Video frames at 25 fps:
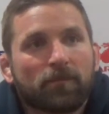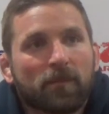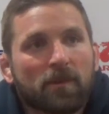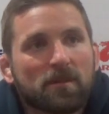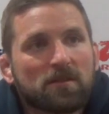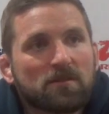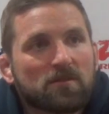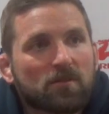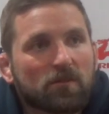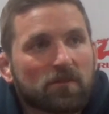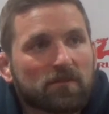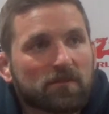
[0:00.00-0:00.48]

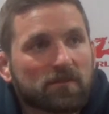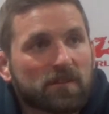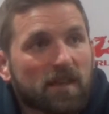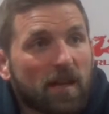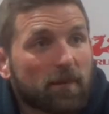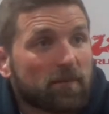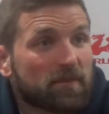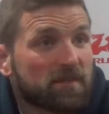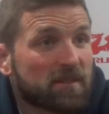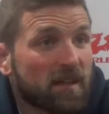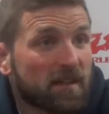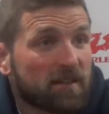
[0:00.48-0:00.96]
Just got
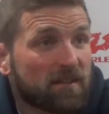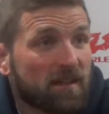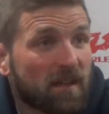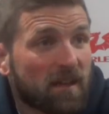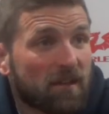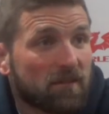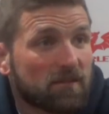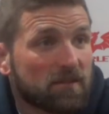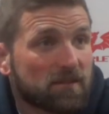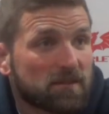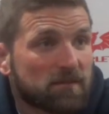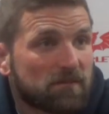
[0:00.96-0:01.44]
kept his head
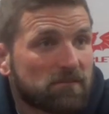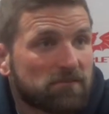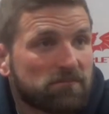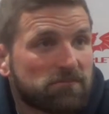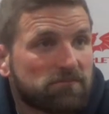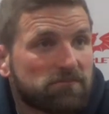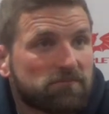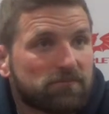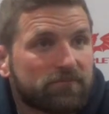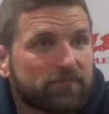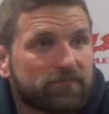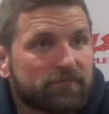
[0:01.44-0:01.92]
down. He's
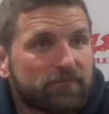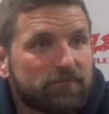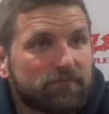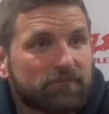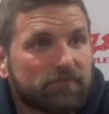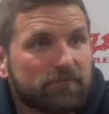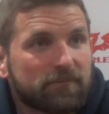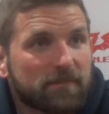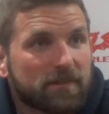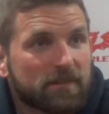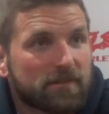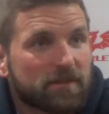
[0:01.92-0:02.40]

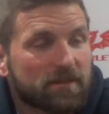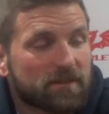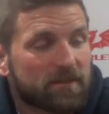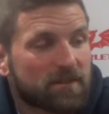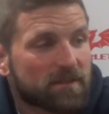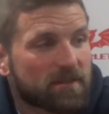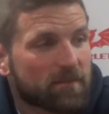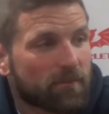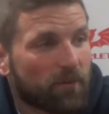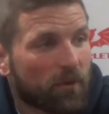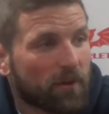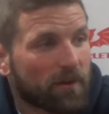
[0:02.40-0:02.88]
just
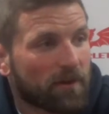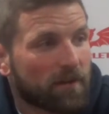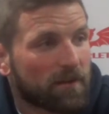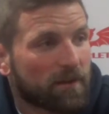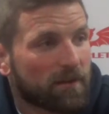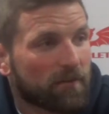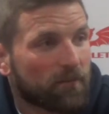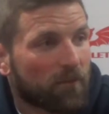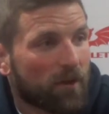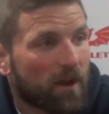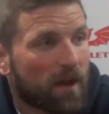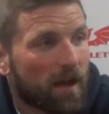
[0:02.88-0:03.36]
disappointed
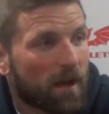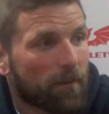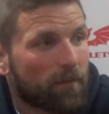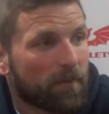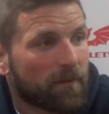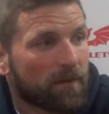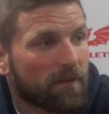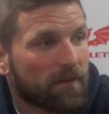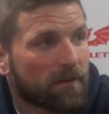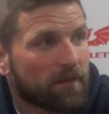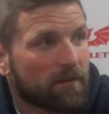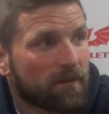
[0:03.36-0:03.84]
in what
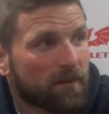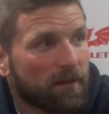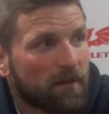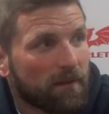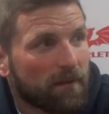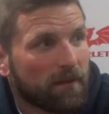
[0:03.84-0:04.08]
happened.